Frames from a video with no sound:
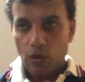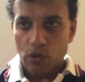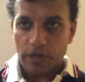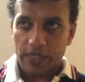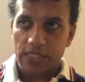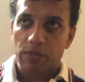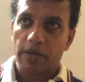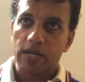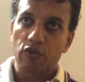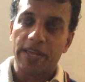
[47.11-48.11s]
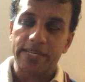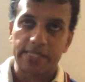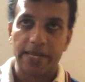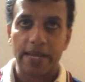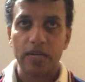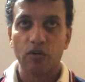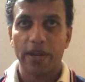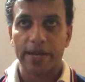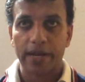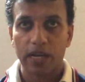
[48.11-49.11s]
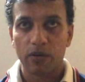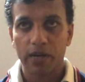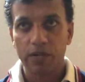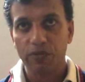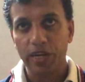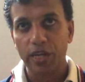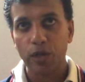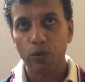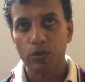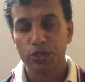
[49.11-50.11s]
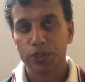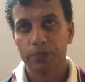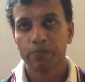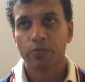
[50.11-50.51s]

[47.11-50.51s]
you can see my grade 10, grade 11 videos